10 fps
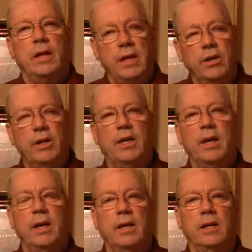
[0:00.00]
And here
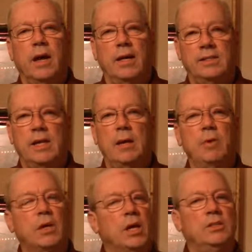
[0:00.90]
again, I say
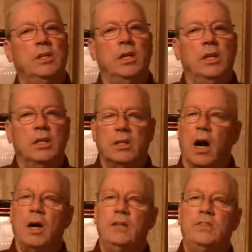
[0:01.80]
because
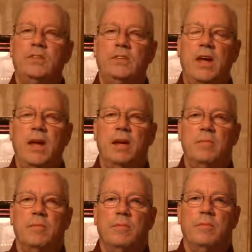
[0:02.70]
God is the same
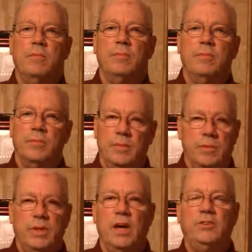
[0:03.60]

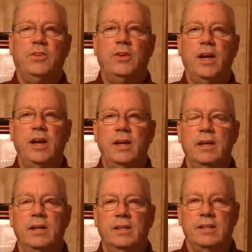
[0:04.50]
yesterday,
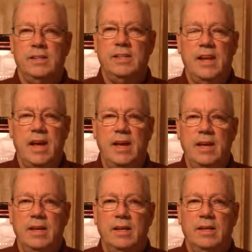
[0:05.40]
today,
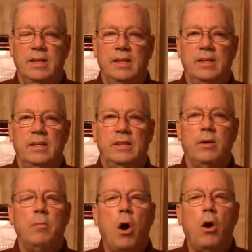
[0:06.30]

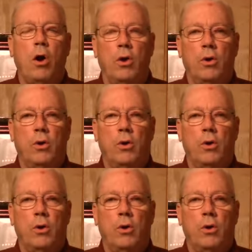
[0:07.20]
tomorrow.